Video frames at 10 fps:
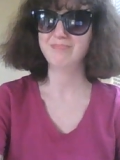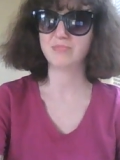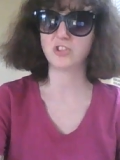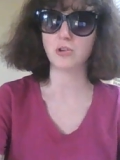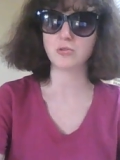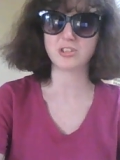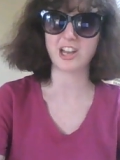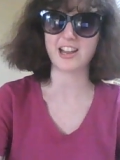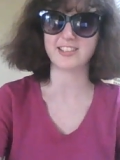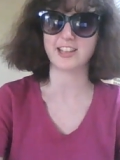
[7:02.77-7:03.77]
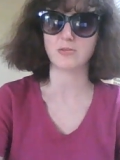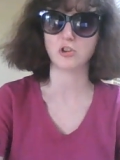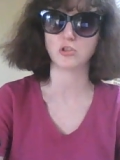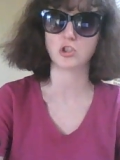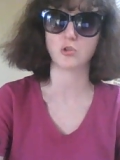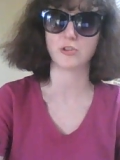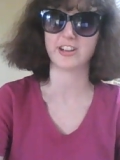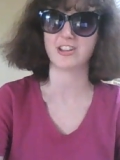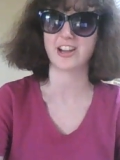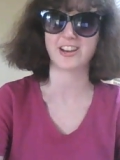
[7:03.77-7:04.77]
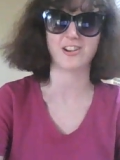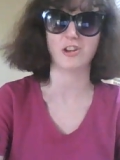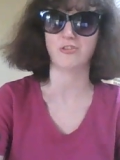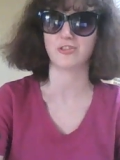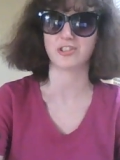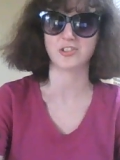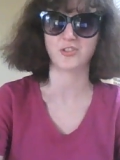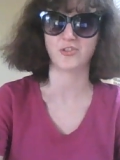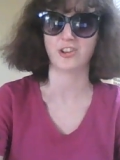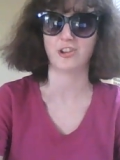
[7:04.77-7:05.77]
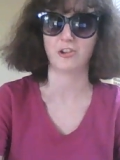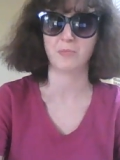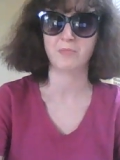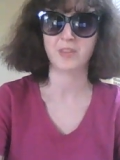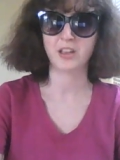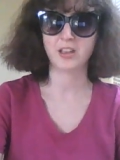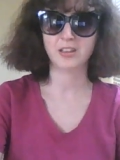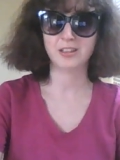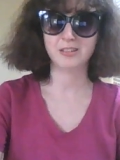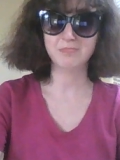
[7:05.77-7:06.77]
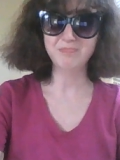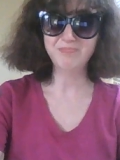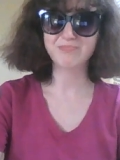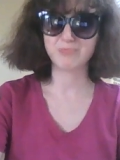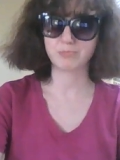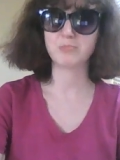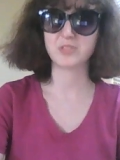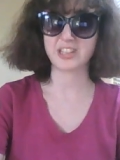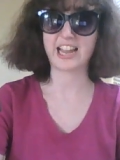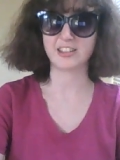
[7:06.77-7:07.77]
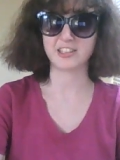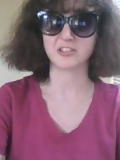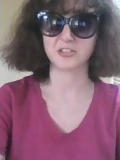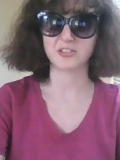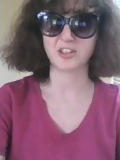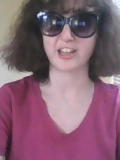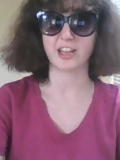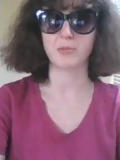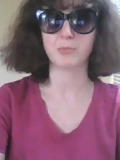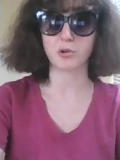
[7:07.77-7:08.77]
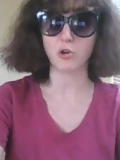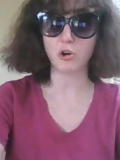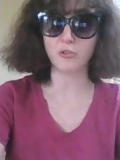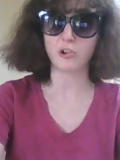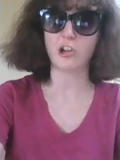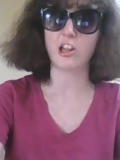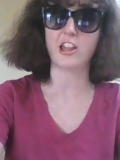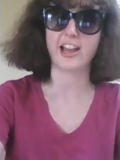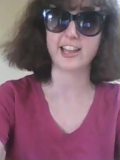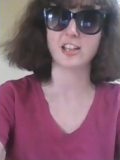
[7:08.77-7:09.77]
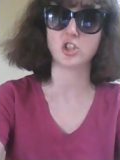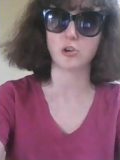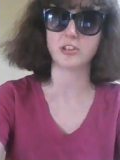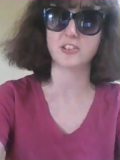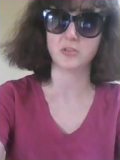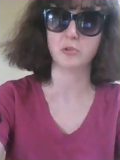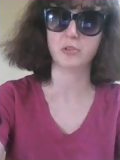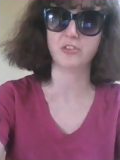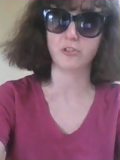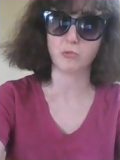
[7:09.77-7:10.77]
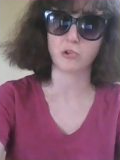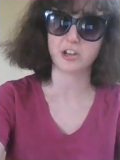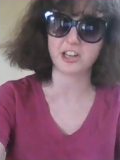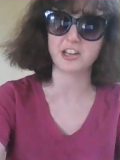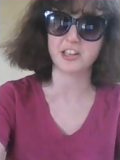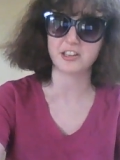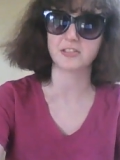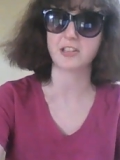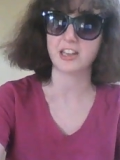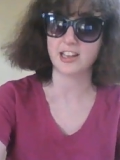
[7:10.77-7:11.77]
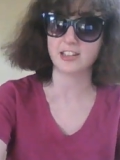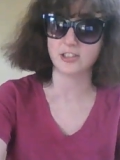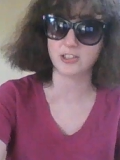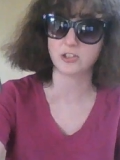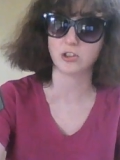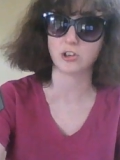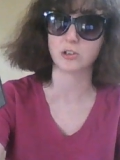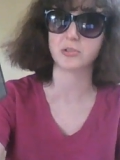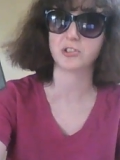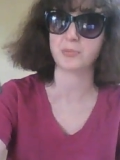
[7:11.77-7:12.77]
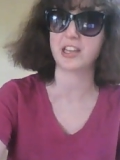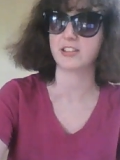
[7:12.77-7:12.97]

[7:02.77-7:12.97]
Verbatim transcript: Those guys had no storyline at all for this film sadly to say. But overall, I enjoy this movie for what it is, and it deserves to be at